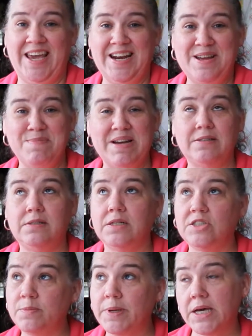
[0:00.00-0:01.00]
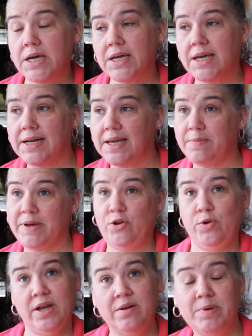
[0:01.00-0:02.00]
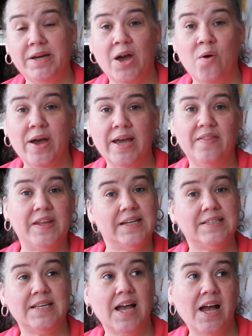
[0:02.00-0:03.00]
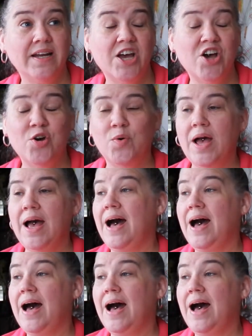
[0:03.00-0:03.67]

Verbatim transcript: getting my stitchy bug and I get my creative bug going and the next thing I know